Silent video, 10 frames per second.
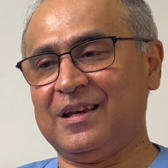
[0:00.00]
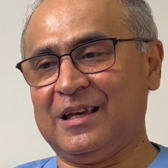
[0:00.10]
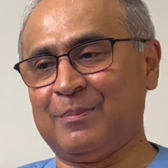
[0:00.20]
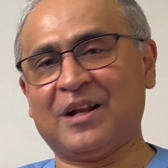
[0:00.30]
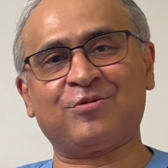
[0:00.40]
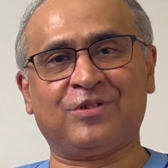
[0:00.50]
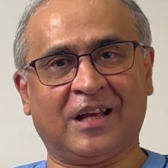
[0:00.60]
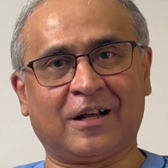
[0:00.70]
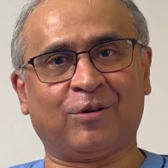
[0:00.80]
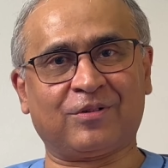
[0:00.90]
he managed to
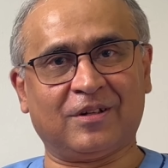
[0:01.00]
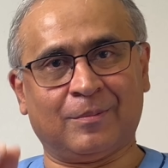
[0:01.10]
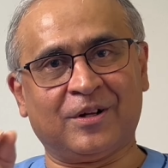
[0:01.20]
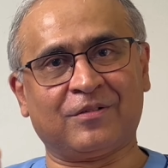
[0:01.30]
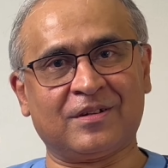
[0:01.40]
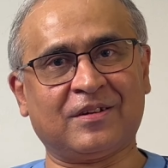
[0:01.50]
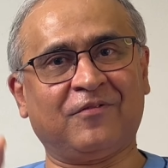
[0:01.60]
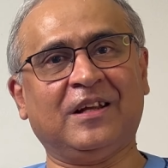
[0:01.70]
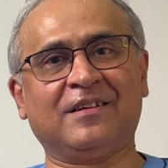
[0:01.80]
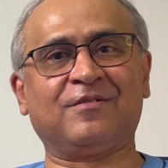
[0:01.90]
take out a bit of the
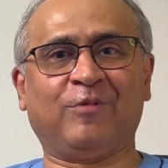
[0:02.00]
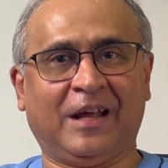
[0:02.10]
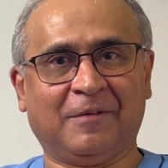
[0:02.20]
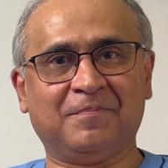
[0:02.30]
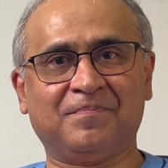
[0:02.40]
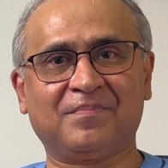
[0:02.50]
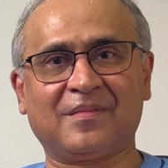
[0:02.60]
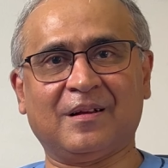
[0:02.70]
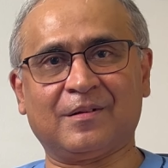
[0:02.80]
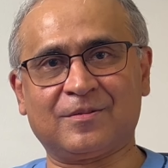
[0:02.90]
saphenous vein,
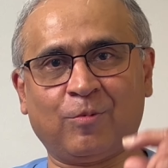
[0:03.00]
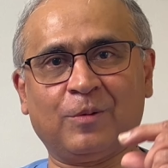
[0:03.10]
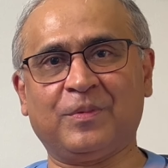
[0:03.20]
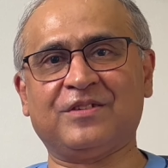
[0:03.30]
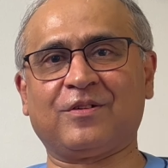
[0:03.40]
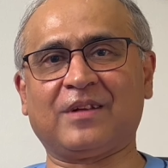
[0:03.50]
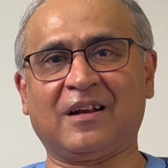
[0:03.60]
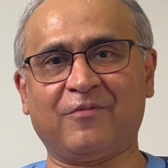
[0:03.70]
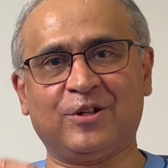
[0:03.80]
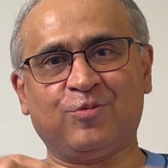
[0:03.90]
a small piece of
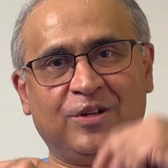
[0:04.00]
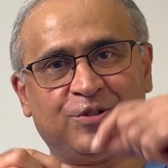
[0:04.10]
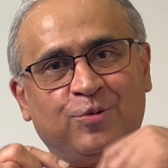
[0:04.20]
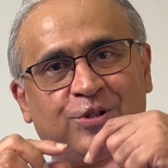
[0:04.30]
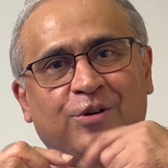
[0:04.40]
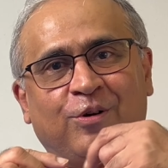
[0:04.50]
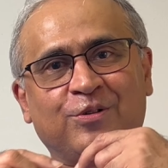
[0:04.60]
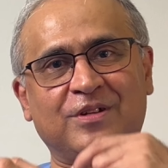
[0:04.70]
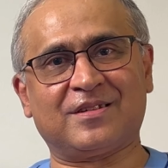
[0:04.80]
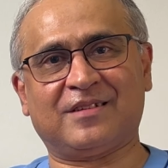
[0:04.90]
that, which we sutured
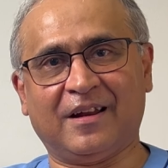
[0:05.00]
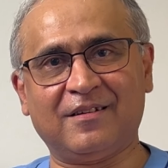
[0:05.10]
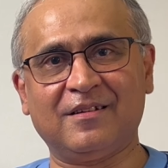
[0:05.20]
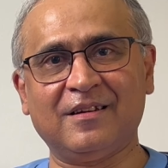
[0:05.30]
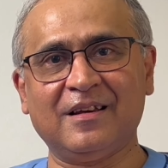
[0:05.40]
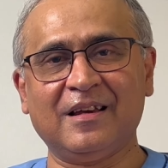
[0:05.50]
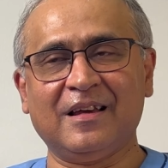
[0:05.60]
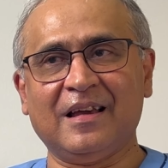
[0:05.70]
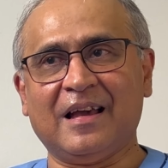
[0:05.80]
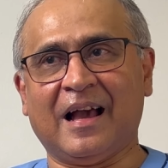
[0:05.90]
onto the stent,
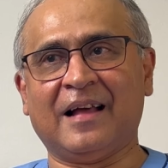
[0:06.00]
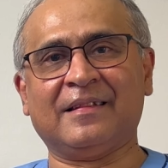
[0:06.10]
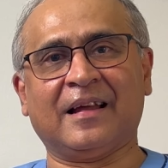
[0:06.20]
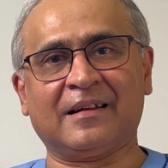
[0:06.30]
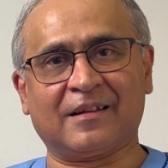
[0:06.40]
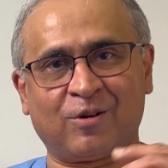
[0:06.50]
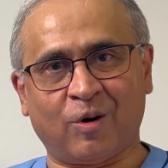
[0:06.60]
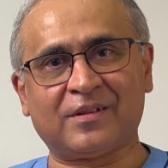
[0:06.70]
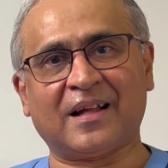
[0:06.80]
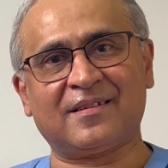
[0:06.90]
and then
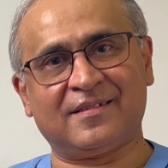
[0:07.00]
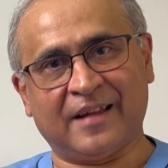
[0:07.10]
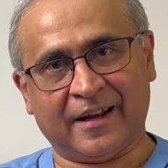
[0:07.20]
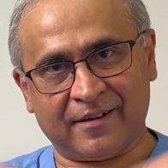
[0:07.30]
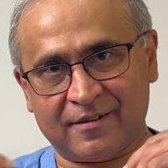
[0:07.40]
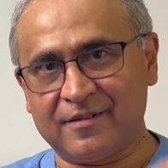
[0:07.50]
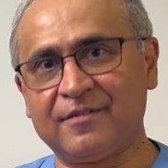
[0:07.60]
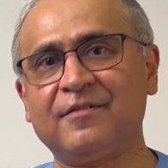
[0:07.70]
got that stent